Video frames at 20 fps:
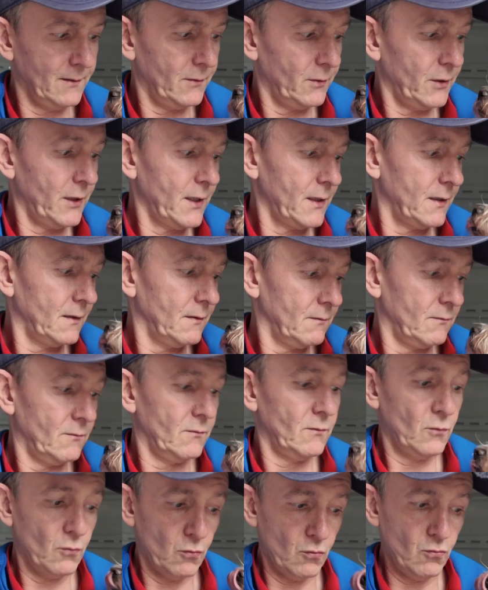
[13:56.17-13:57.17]
Yeah.
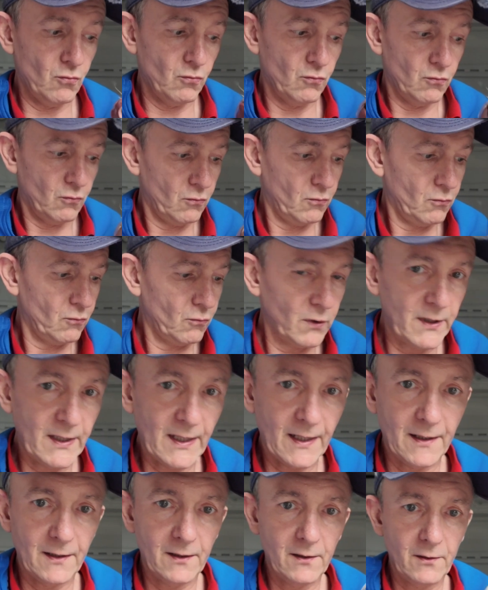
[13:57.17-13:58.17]
Oh, what's
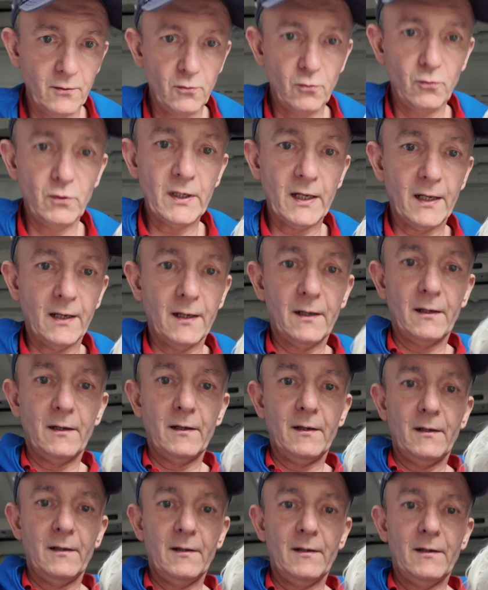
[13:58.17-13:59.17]
that? Who's that?
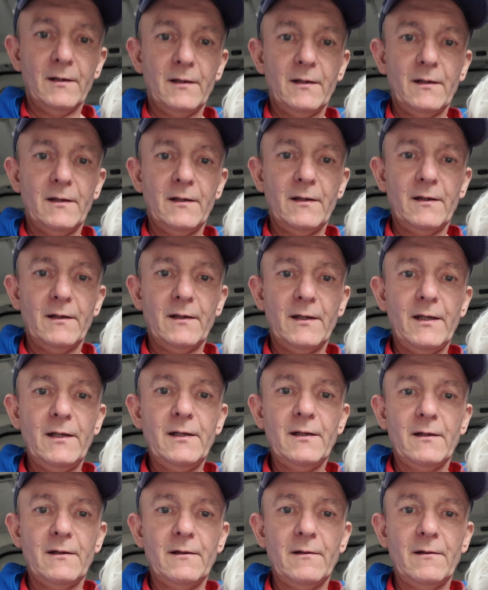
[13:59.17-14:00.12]
Hey?